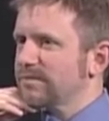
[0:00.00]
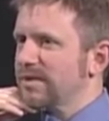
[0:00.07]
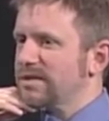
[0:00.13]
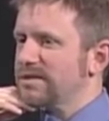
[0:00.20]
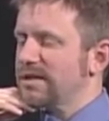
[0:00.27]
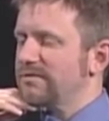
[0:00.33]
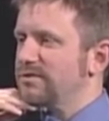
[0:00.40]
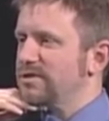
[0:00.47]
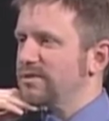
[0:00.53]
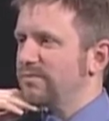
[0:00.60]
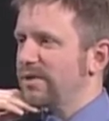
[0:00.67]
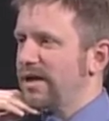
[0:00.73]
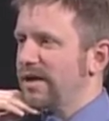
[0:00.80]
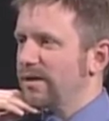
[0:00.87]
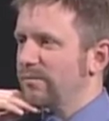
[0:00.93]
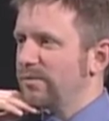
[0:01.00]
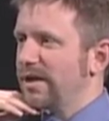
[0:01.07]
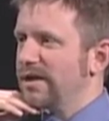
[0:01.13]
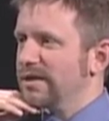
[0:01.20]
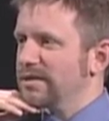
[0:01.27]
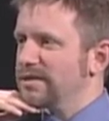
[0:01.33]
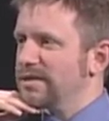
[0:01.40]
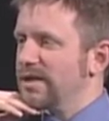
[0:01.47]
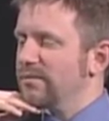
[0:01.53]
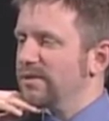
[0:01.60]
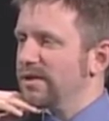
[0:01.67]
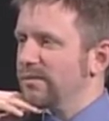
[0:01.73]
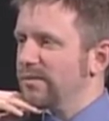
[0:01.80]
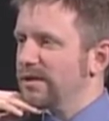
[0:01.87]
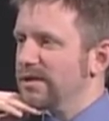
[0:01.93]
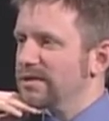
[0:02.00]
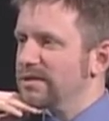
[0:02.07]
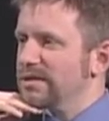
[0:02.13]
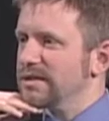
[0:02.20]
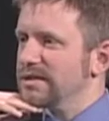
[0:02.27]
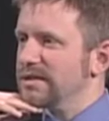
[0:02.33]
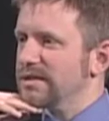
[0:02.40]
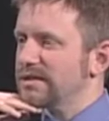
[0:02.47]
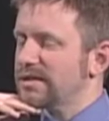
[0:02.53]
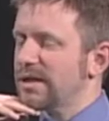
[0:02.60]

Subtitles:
instead of just applying a blanket statement that because it exists.